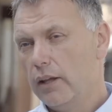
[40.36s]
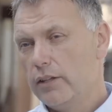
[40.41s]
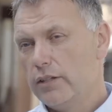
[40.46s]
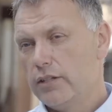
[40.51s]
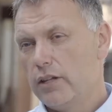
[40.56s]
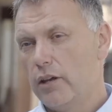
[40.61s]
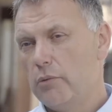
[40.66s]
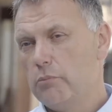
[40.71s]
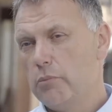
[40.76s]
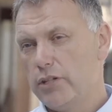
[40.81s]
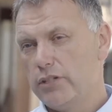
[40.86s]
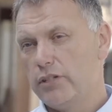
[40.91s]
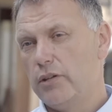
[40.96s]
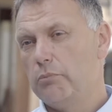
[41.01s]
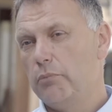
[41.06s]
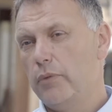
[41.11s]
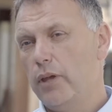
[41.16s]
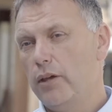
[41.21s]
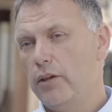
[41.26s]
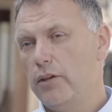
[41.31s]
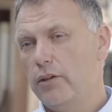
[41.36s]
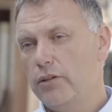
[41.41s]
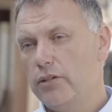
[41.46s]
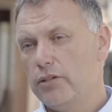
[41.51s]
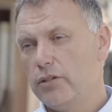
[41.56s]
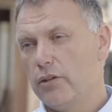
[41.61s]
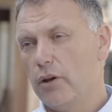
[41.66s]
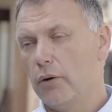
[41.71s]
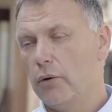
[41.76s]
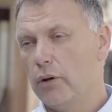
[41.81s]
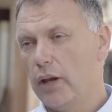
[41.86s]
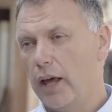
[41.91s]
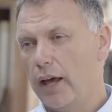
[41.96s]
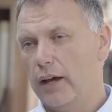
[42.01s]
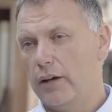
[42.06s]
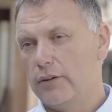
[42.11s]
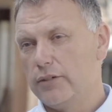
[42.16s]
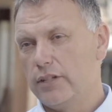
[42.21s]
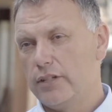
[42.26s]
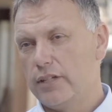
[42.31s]
So must have mews, all our
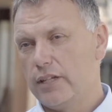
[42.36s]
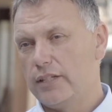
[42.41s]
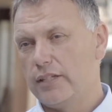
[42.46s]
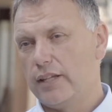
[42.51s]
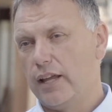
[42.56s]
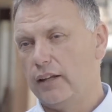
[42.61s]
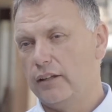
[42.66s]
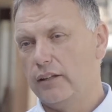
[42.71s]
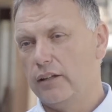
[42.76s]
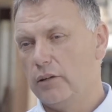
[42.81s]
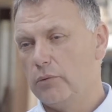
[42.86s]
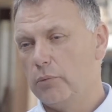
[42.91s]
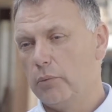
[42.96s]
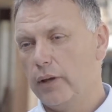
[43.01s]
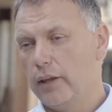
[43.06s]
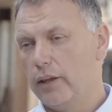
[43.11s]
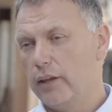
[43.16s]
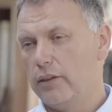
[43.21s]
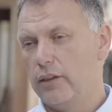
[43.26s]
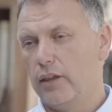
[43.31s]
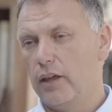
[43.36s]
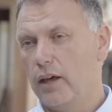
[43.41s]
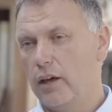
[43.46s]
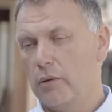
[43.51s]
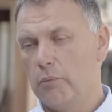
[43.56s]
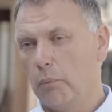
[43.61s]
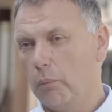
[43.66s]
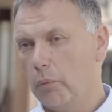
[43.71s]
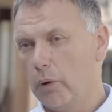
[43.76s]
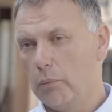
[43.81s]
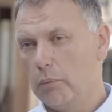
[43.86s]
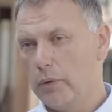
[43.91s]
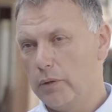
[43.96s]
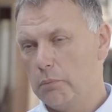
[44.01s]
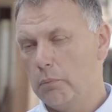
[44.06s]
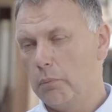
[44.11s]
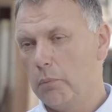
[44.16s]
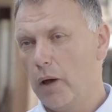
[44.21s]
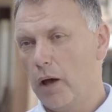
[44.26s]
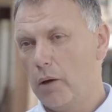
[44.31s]
houses are standard with, we'll be
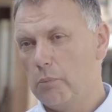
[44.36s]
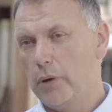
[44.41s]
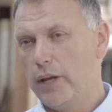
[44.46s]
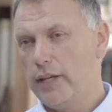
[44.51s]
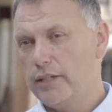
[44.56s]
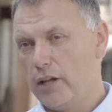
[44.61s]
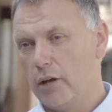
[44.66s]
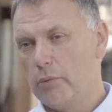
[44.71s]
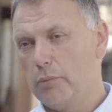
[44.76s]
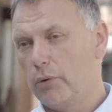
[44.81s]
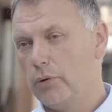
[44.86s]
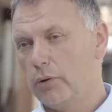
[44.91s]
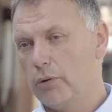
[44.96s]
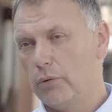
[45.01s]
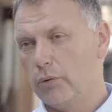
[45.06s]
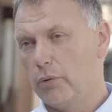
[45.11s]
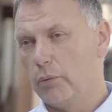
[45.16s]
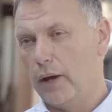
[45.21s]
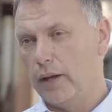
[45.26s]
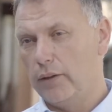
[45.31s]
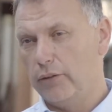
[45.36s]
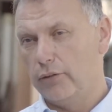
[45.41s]
Habito board all the way